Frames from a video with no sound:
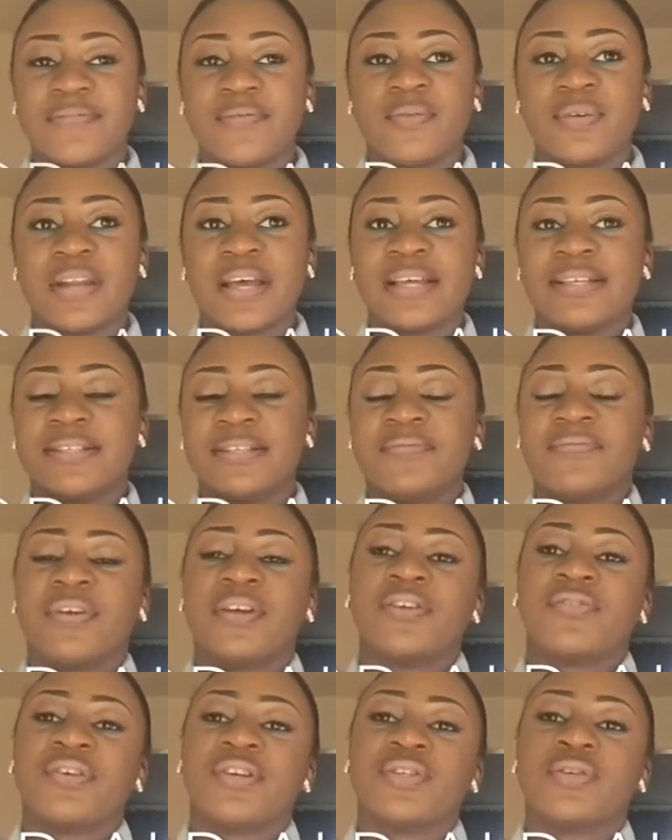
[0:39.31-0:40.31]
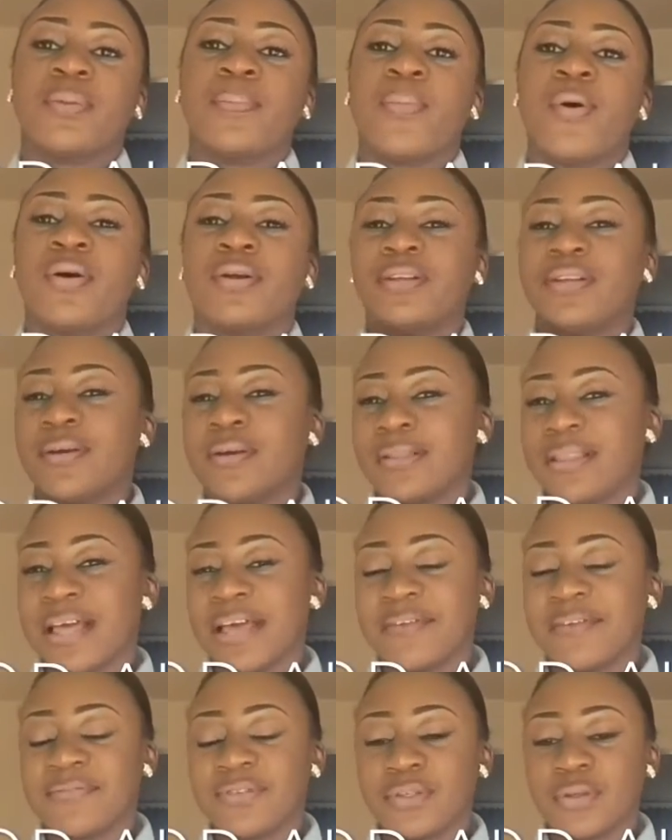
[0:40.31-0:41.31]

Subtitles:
Everyone has different grace upon your life.